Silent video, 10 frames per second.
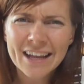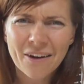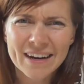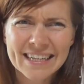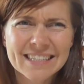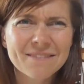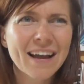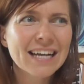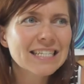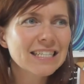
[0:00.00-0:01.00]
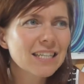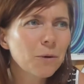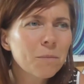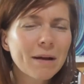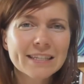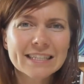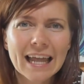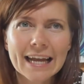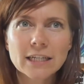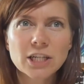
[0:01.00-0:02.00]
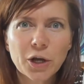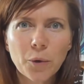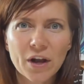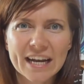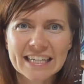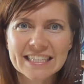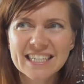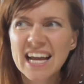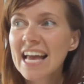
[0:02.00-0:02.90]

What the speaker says: honest. In fact, it's almost like too honest.